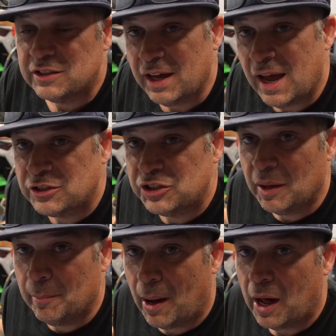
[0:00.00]
actually
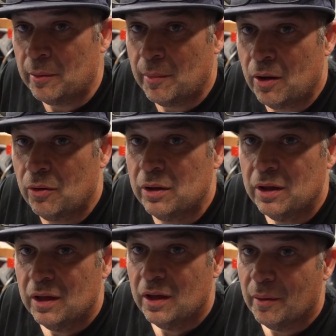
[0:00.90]
a bottom mount,
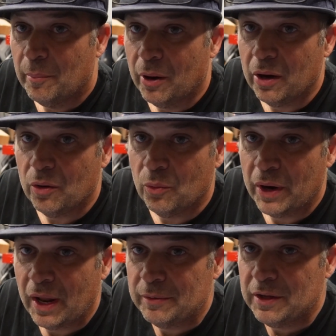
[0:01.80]
but when
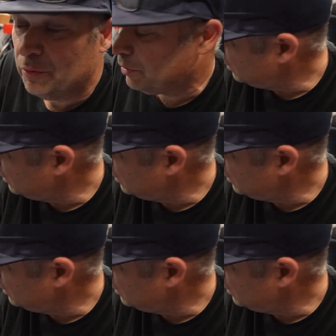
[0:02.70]
I did one